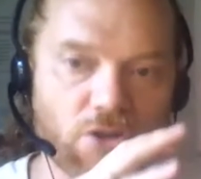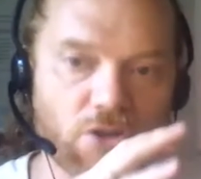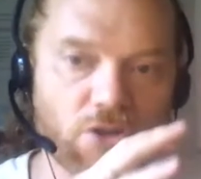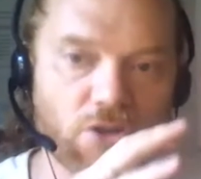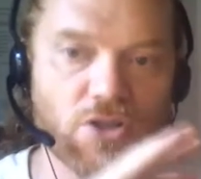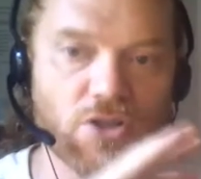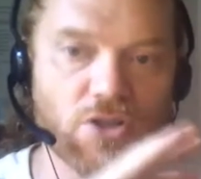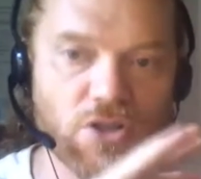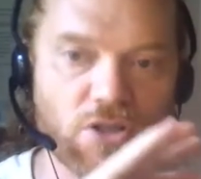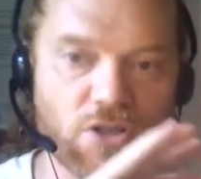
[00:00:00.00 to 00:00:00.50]

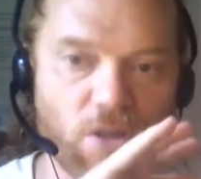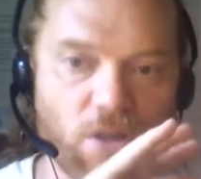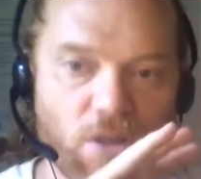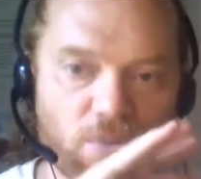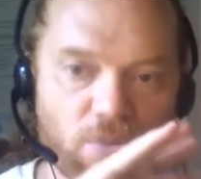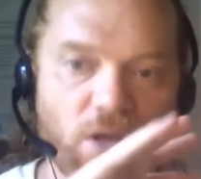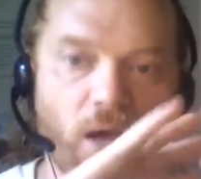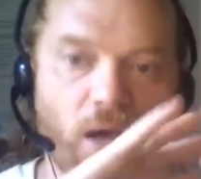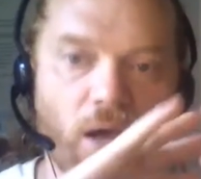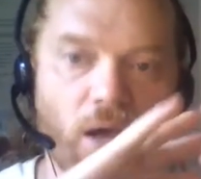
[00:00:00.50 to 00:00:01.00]

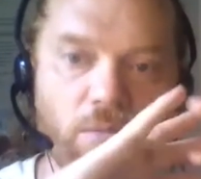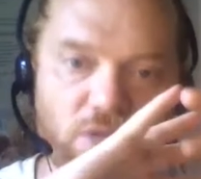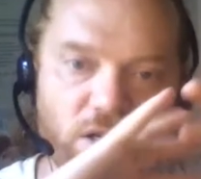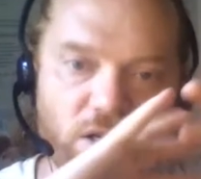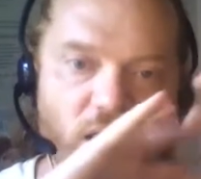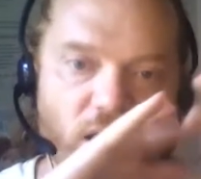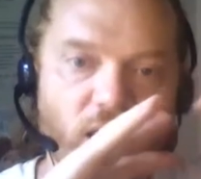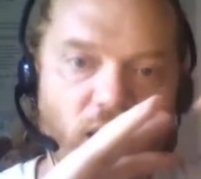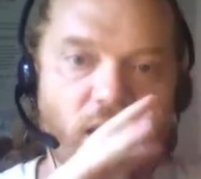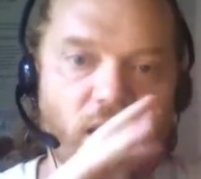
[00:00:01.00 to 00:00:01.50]
sometimes
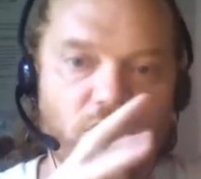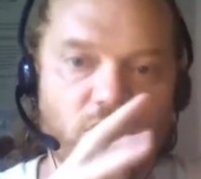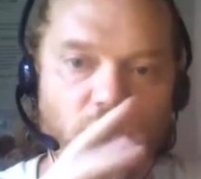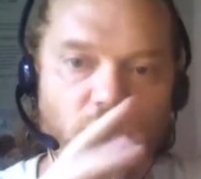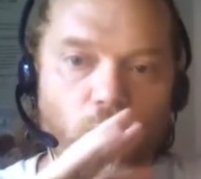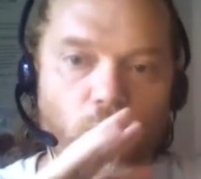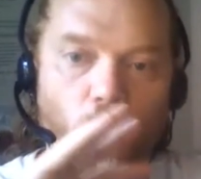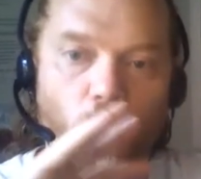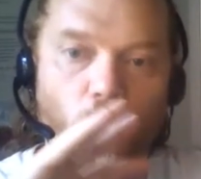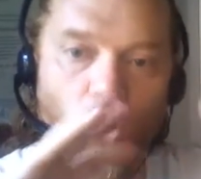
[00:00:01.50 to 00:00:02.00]
it can
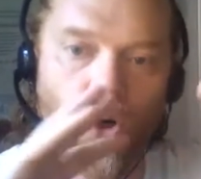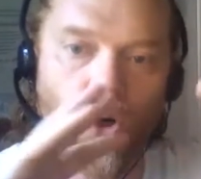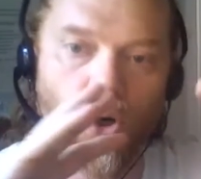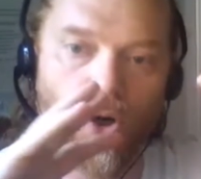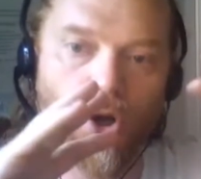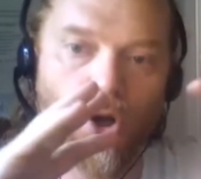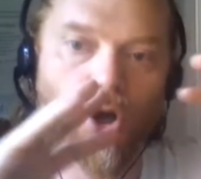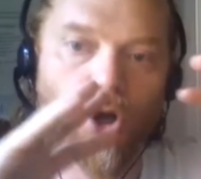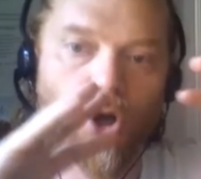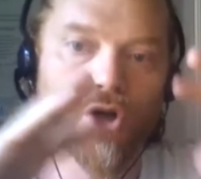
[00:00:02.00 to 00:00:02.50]
actually work
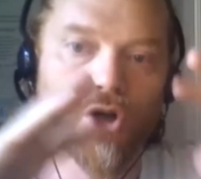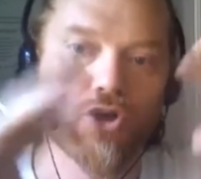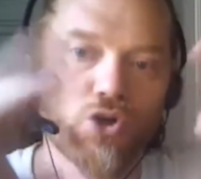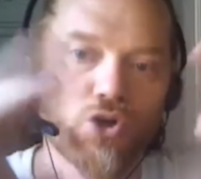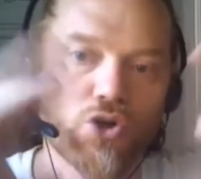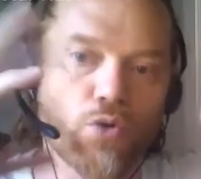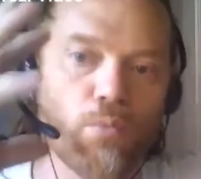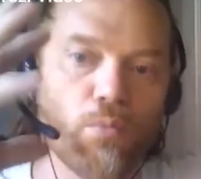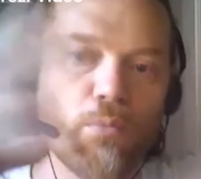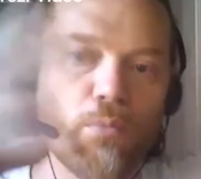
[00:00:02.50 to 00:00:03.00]

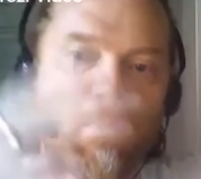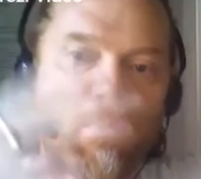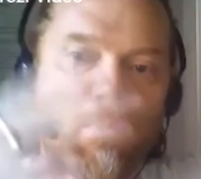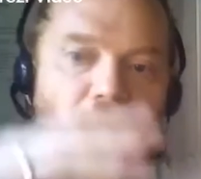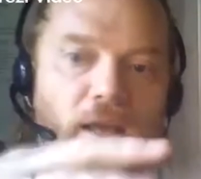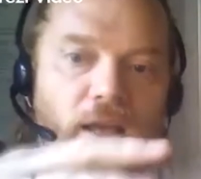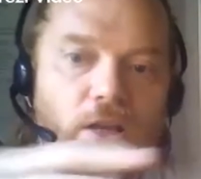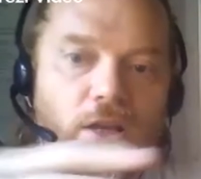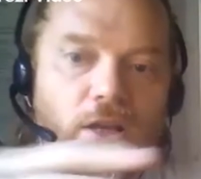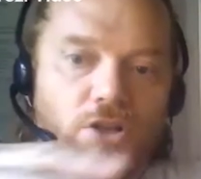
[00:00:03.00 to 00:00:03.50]
to
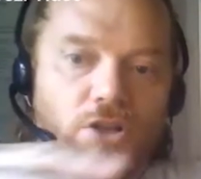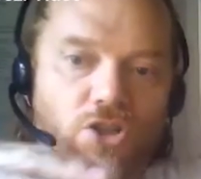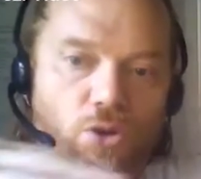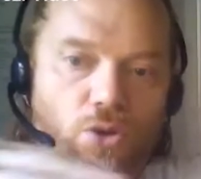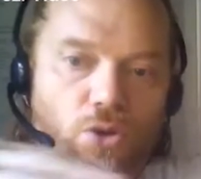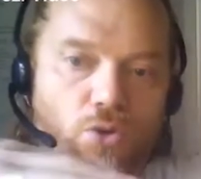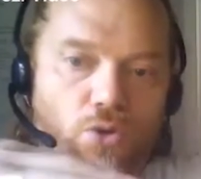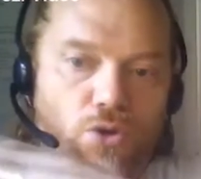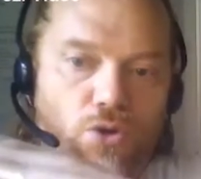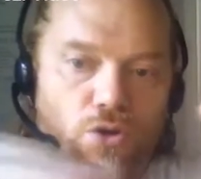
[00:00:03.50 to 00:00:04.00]
make
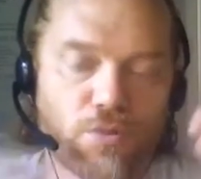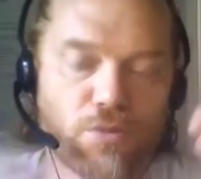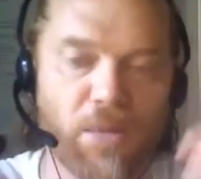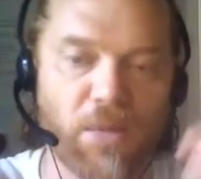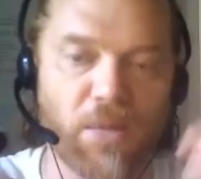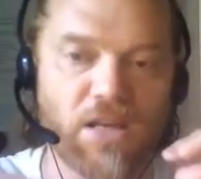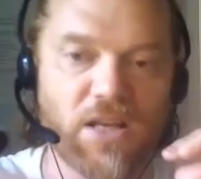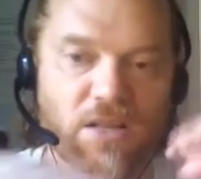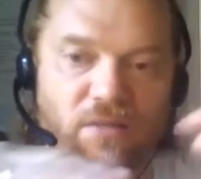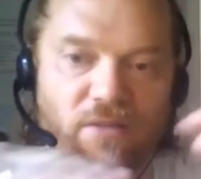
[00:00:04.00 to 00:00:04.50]
social
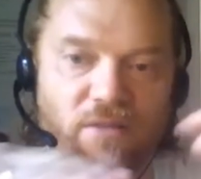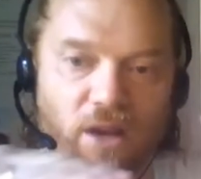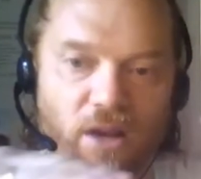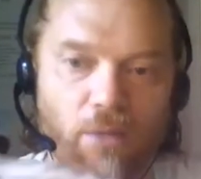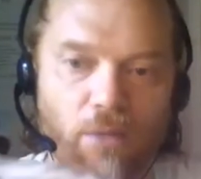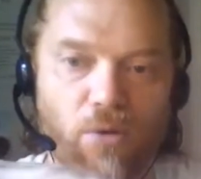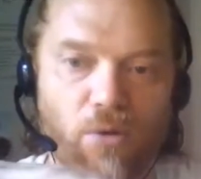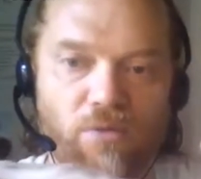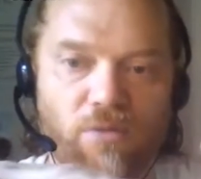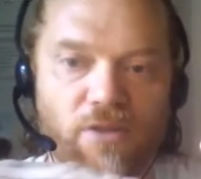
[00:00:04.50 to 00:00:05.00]
space
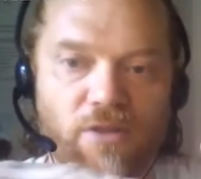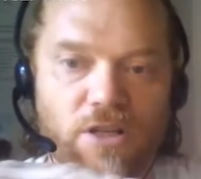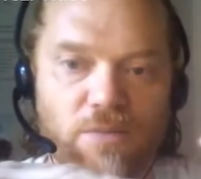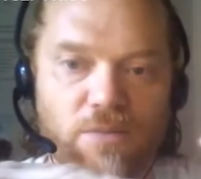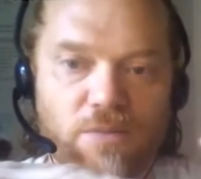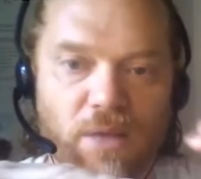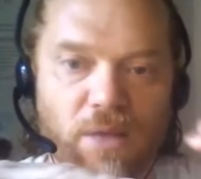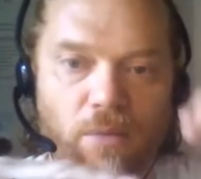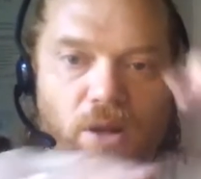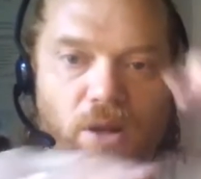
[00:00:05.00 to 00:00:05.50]
available for these
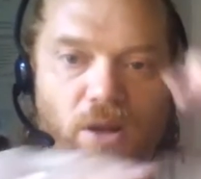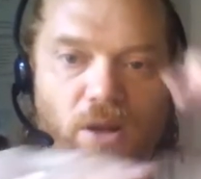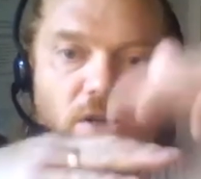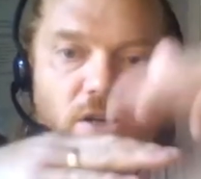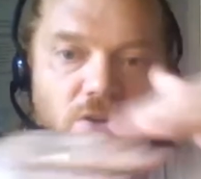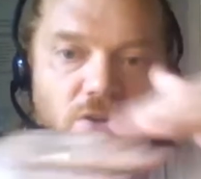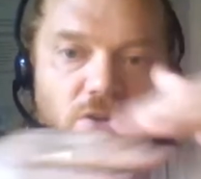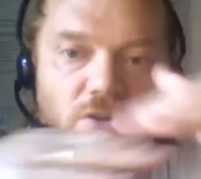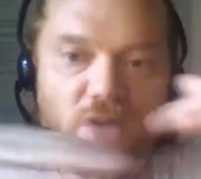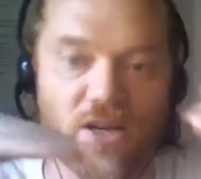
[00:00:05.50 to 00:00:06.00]
people and
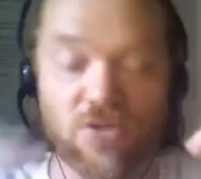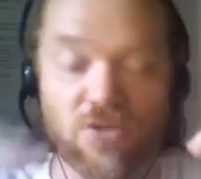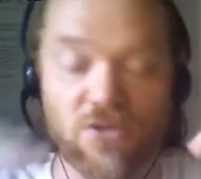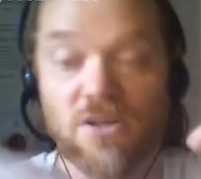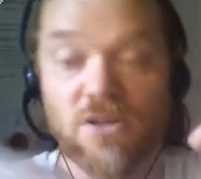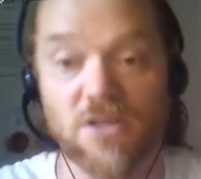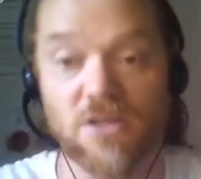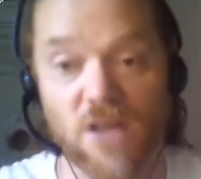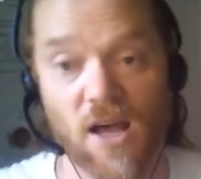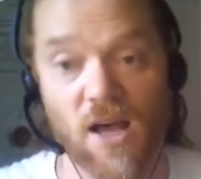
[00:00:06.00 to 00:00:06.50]
enter
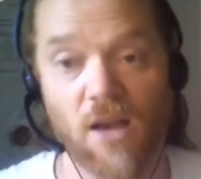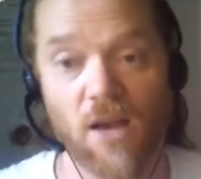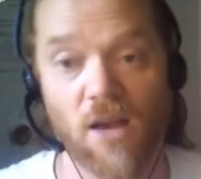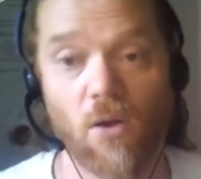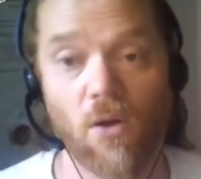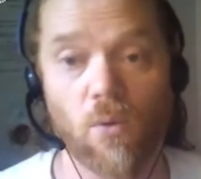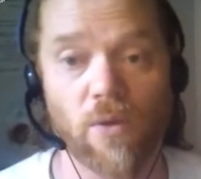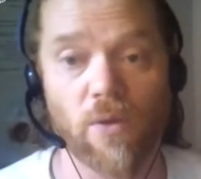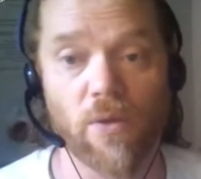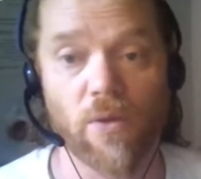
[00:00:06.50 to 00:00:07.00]
into
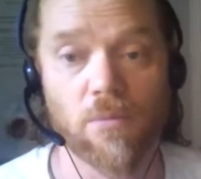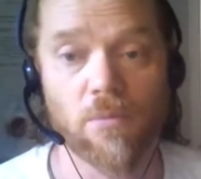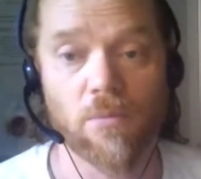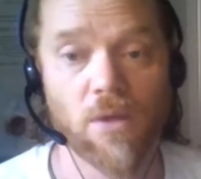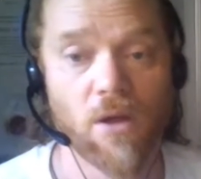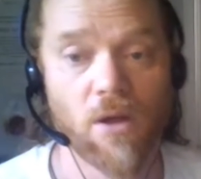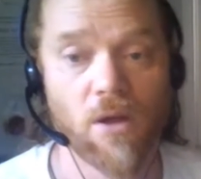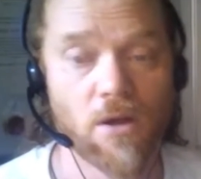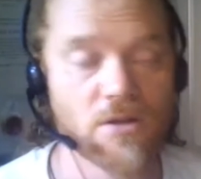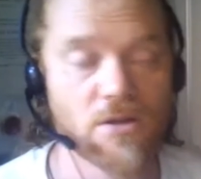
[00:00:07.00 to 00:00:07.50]
dialogue with them.
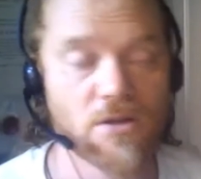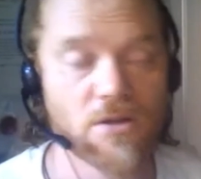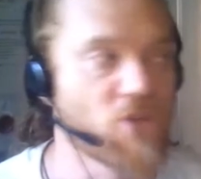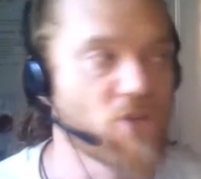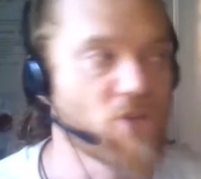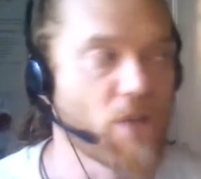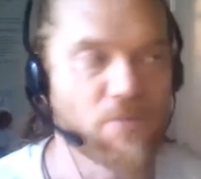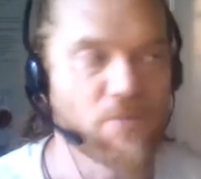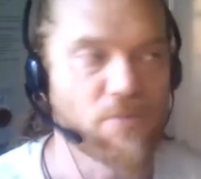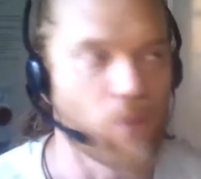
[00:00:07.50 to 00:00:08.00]

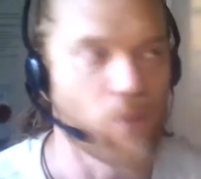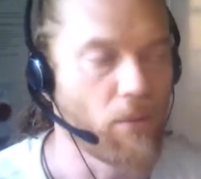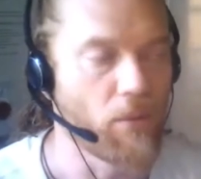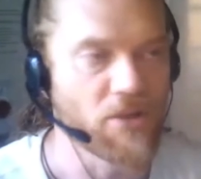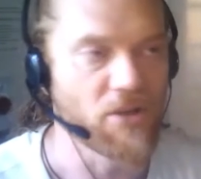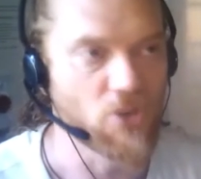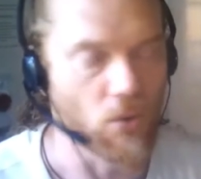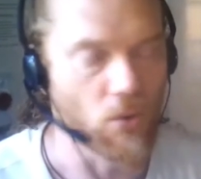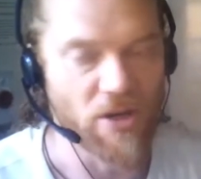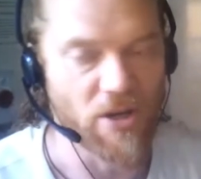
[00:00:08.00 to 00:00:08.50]
Sometimes probably
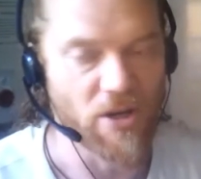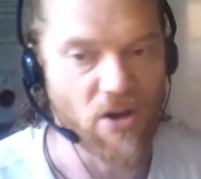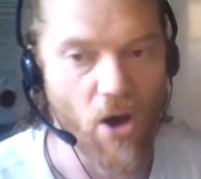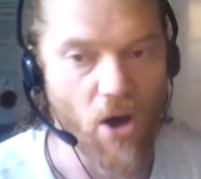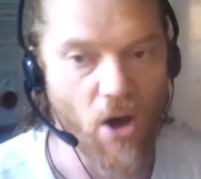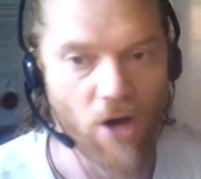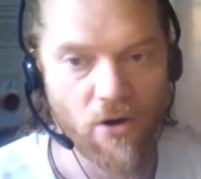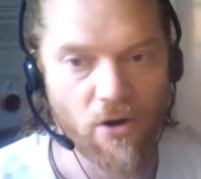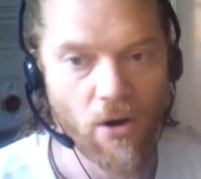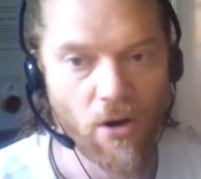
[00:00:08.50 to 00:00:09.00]
totally not.